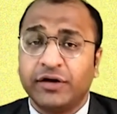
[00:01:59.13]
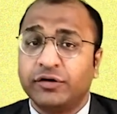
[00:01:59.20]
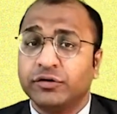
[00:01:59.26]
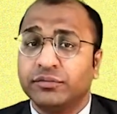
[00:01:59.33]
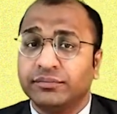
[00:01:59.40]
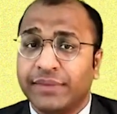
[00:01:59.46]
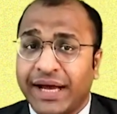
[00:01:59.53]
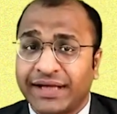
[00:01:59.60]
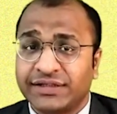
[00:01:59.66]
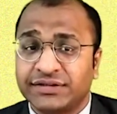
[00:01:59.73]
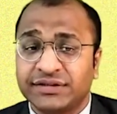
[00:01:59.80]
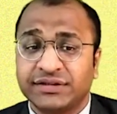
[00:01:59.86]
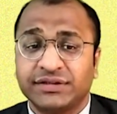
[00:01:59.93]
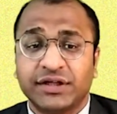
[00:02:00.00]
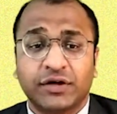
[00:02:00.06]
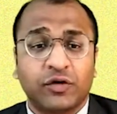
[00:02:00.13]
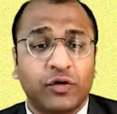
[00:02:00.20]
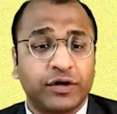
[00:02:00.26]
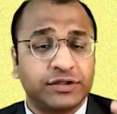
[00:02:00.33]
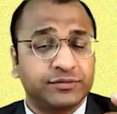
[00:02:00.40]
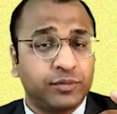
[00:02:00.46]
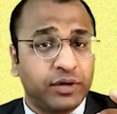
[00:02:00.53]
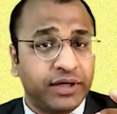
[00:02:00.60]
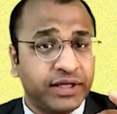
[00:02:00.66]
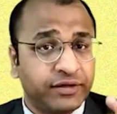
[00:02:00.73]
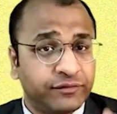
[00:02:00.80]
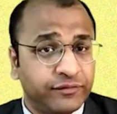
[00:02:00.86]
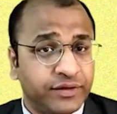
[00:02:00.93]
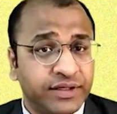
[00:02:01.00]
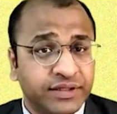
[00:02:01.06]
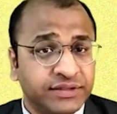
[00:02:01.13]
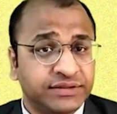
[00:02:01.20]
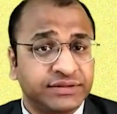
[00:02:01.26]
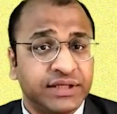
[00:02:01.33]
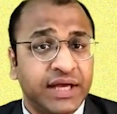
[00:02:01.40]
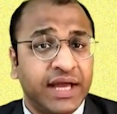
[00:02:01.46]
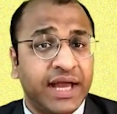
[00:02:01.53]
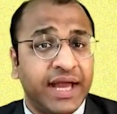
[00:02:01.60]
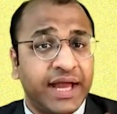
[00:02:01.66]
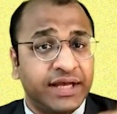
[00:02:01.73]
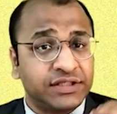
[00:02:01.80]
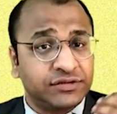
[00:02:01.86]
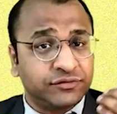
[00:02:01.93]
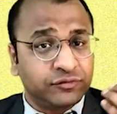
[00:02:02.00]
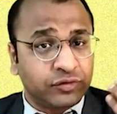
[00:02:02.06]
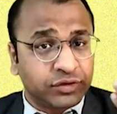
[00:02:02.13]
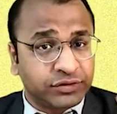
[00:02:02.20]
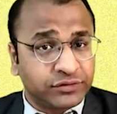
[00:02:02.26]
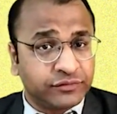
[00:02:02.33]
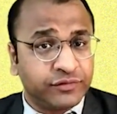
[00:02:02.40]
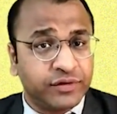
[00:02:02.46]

to match the corresponding figures as was